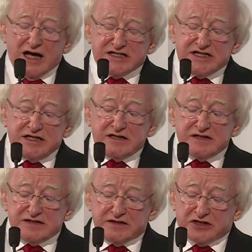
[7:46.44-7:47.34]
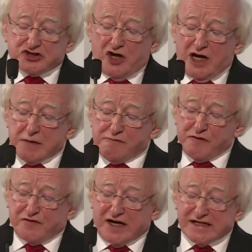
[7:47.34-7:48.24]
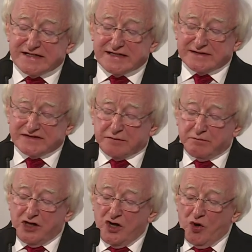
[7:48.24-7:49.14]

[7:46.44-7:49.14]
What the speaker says: Ideas and the triumph of idealism